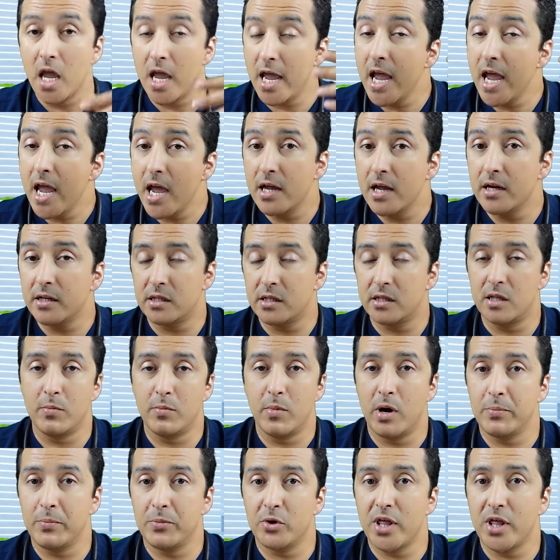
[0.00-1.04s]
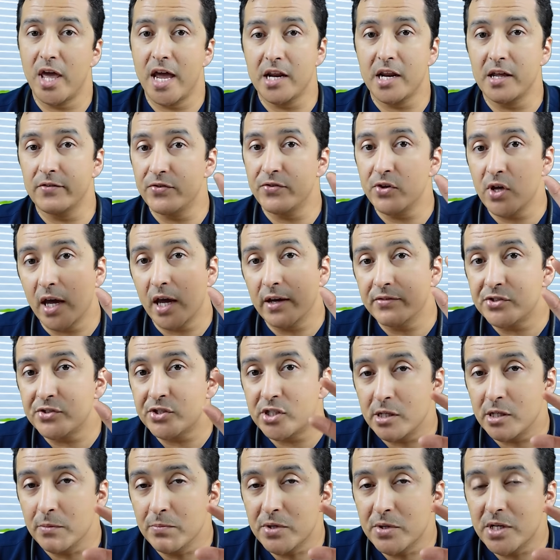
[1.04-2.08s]
And remember that if you have
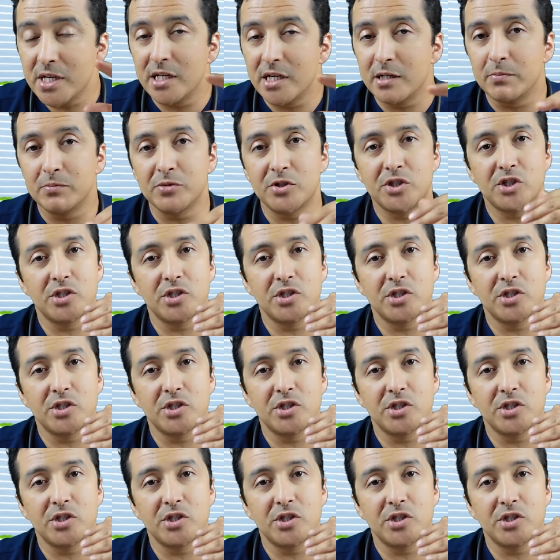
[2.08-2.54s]
symptoms,